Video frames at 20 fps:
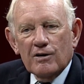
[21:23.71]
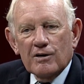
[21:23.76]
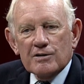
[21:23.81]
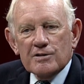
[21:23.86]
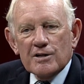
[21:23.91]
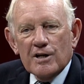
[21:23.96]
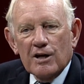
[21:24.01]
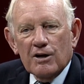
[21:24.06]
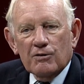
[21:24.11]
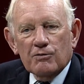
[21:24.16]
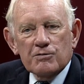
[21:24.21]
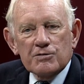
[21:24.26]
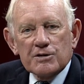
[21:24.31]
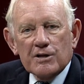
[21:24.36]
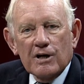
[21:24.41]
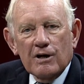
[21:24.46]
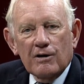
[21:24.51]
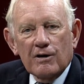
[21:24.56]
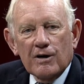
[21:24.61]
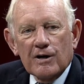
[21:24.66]
In Santa Cruz
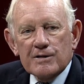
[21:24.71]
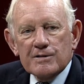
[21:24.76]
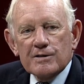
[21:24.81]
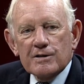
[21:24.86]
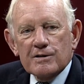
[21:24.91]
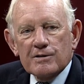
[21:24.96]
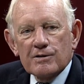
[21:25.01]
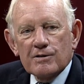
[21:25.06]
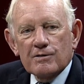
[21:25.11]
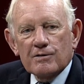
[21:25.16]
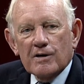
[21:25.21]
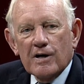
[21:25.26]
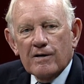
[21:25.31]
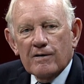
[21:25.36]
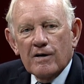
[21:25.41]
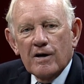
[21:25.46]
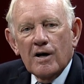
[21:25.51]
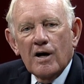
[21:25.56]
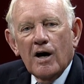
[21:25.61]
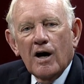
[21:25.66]
County, I said, you know, I
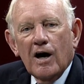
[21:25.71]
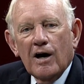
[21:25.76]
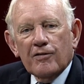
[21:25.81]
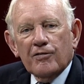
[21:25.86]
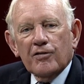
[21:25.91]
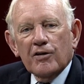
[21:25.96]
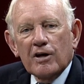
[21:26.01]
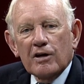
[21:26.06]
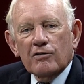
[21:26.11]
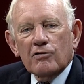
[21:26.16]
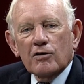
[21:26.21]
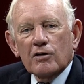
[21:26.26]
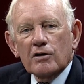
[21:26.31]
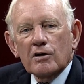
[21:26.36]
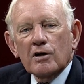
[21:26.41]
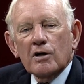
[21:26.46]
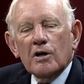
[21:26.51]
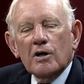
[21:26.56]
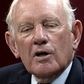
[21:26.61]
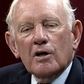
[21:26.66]
think the
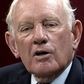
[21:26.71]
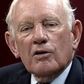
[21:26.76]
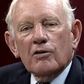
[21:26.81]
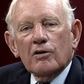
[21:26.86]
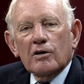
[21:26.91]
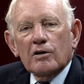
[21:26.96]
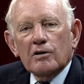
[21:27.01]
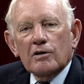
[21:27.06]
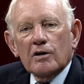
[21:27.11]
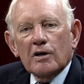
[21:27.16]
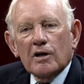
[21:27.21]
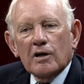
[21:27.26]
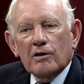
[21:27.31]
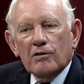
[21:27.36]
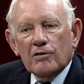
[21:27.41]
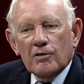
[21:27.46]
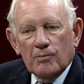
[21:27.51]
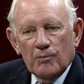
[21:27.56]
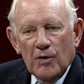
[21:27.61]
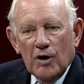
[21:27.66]

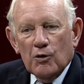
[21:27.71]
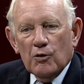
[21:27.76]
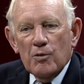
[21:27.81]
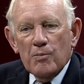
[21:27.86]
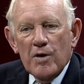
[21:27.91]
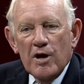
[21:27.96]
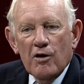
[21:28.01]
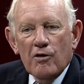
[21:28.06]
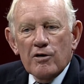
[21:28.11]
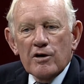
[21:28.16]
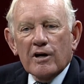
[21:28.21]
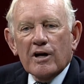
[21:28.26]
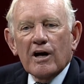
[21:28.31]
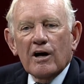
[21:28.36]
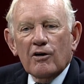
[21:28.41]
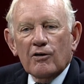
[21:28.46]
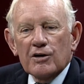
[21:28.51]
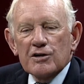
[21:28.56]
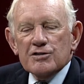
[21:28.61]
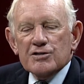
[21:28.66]
Monterey Bay Area
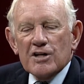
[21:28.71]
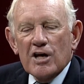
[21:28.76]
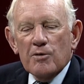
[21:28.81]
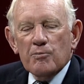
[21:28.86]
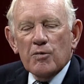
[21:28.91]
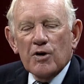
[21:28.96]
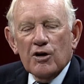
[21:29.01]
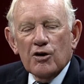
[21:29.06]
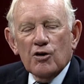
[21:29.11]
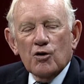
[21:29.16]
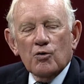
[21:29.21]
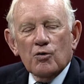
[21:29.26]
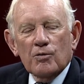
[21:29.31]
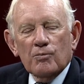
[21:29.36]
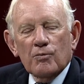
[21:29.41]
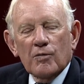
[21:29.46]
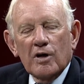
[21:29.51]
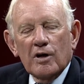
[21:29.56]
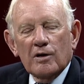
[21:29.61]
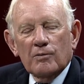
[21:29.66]
County, San Benito
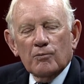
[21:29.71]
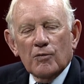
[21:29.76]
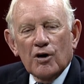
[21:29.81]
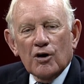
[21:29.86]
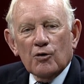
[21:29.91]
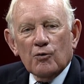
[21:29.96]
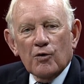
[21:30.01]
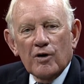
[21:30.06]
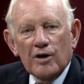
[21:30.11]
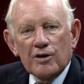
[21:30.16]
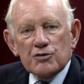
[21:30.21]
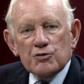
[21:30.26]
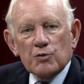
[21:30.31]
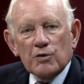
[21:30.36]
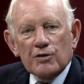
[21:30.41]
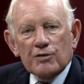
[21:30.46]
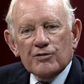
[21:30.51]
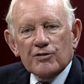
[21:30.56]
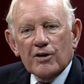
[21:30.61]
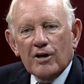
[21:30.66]
and Monterey, as
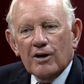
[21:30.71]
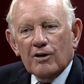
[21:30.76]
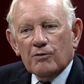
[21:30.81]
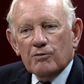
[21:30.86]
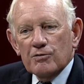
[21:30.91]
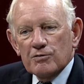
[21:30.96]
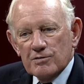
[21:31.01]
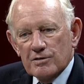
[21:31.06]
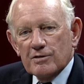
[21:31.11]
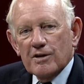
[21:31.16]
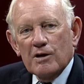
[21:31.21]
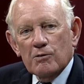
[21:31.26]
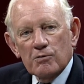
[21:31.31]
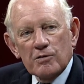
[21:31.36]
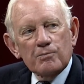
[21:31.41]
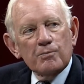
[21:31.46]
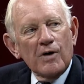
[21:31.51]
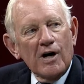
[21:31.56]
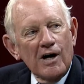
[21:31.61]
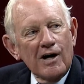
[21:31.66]
well as Santa Cruz, they
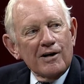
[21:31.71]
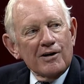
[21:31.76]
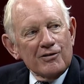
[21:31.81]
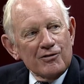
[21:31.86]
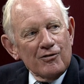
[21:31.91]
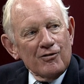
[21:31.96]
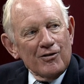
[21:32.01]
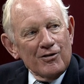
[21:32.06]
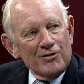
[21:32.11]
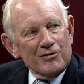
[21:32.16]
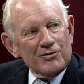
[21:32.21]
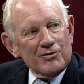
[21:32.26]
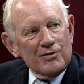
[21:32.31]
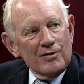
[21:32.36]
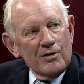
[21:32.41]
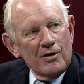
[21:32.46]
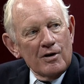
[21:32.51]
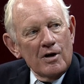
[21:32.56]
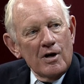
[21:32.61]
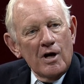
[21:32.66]
would buy into this.
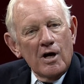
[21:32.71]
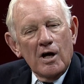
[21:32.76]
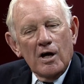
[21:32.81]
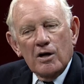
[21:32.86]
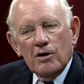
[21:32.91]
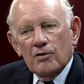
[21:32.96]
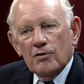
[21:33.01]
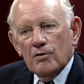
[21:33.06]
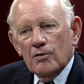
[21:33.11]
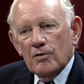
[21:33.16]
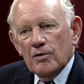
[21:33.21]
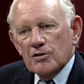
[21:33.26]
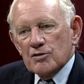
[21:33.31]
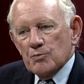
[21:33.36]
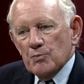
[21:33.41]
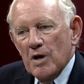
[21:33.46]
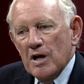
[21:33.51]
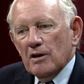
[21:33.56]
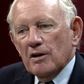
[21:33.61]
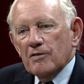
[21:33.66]
Mm-hmm. It's
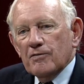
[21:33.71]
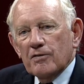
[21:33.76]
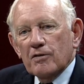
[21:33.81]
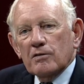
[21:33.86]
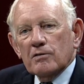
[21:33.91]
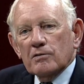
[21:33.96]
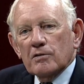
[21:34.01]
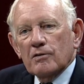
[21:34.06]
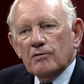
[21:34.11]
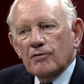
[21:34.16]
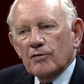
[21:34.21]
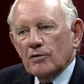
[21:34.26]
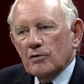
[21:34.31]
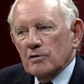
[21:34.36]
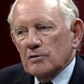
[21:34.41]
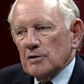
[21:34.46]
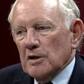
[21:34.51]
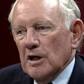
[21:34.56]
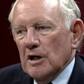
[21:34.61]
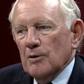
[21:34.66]
mainly
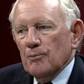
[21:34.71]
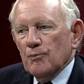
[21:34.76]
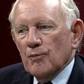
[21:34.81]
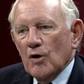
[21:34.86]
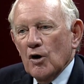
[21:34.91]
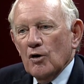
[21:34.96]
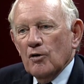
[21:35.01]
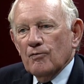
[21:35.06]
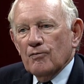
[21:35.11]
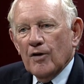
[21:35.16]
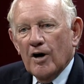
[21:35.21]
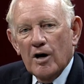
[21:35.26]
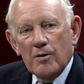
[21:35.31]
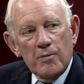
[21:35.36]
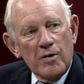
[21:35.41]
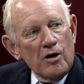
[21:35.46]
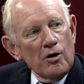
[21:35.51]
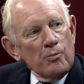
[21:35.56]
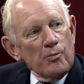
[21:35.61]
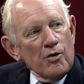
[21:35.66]
for
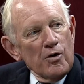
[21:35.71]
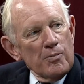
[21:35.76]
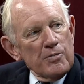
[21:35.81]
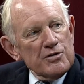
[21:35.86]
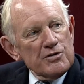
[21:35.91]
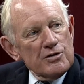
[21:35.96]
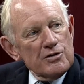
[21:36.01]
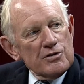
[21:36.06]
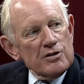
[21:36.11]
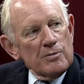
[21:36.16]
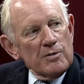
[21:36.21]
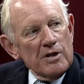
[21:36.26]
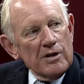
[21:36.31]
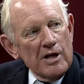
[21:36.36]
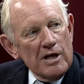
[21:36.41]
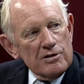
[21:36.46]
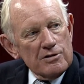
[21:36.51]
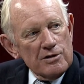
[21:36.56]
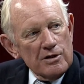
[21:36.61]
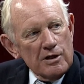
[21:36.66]
environmental purposes. I mean,
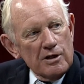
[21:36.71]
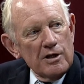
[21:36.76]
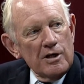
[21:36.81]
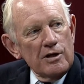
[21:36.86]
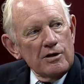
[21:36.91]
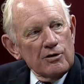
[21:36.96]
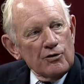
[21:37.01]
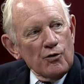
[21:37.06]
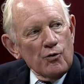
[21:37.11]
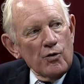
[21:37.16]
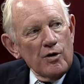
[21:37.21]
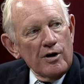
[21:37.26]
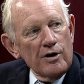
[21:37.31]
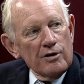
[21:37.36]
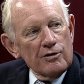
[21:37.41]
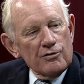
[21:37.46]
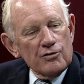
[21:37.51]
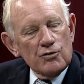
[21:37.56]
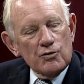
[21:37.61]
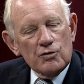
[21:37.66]
that's the key
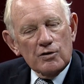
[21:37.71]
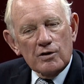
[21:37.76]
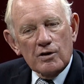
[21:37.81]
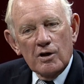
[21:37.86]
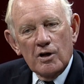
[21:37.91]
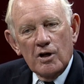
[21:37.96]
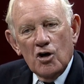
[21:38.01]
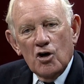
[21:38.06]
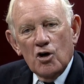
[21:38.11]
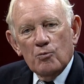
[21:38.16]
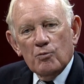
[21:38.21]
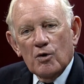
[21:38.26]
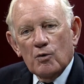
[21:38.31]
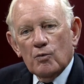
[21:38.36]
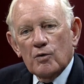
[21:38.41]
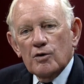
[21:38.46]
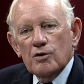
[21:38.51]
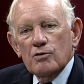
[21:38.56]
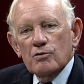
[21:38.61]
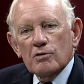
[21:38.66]
ingredient to it. But
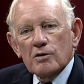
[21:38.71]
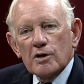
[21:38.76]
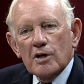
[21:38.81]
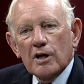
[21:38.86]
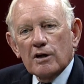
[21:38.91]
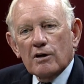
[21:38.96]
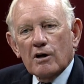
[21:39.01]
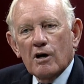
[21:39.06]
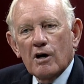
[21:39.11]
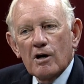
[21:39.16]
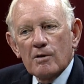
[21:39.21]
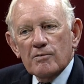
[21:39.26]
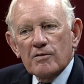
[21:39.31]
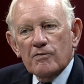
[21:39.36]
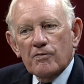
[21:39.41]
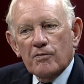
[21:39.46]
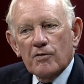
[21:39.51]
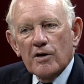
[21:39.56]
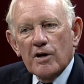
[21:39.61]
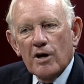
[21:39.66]
when you can get
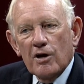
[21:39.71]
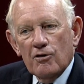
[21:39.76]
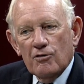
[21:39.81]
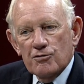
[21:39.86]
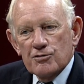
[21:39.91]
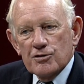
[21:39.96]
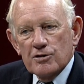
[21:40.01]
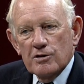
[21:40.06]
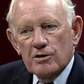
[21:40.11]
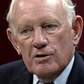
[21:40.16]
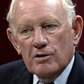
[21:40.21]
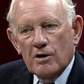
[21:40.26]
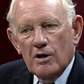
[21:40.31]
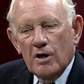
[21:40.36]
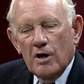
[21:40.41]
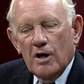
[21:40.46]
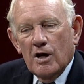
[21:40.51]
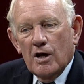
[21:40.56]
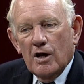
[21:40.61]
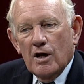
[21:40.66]
carbon-free energy, mm-hmm.
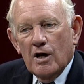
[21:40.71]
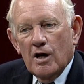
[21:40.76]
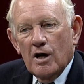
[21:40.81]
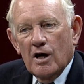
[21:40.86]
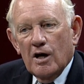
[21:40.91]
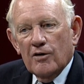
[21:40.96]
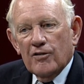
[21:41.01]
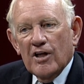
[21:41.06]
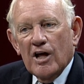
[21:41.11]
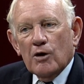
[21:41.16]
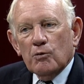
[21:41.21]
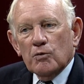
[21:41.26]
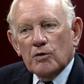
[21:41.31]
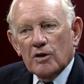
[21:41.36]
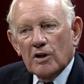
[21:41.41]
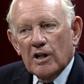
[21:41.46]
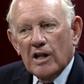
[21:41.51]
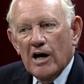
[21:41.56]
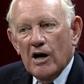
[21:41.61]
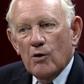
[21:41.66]
That will
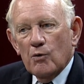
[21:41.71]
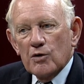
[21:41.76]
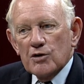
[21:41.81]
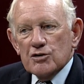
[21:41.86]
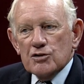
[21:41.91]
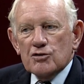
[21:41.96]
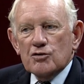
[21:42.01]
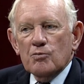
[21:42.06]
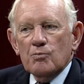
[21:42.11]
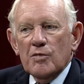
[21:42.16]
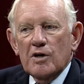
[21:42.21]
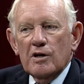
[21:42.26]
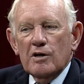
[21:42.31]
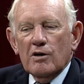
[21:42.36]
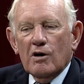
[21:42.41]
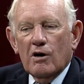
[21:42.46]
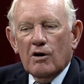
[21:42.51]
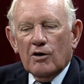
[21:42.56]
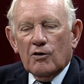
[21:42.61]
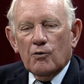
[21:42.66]
allow us to meet
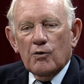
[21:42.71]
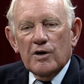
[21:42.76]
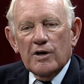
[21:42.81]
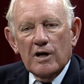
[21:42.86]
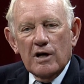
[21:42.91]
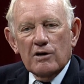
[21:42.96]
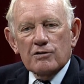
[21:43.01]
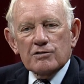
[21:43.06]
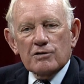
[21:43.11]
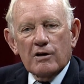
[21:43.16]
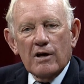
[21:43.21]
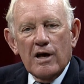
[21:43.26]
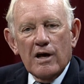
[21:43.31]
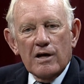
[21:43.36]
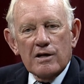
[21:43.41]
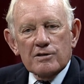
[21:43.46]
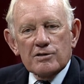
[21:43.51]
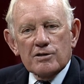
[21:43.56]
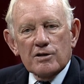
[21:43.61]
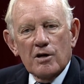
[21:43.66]
our greenhouse
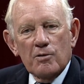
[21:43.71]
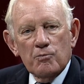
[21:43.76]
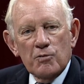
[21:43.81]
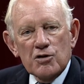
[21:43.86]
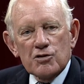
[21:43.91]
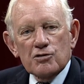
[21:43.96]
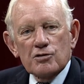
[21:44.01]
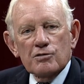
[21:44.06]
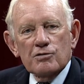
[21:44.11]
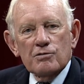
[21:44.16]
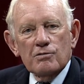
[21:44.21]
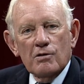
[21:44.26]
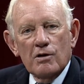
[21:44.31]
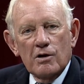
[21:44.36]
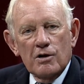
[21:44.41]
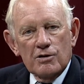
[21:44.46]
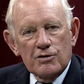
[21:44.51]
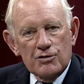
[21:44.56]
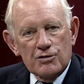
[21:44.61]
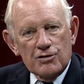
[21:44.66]
gas emission
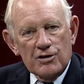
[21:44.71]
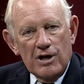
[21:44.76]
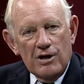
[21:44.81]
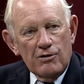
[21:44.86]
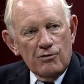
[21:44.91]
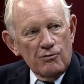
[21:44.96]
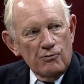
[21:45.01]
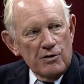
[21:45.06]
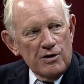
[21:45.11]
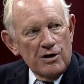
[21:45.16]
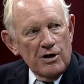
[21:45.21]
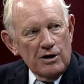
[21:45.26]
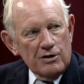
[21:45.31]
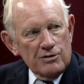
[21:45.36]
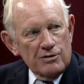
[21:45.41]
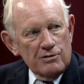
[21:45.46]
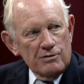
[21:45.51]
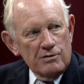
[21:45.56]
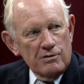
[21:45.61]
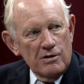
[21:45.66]
standard
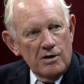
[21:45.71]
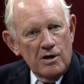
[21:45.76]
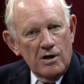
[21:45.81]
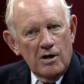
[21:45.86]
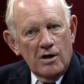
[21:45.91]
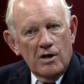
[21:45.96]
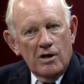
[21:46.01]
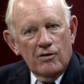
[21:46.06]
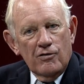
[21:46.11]
reduction mm-hmm.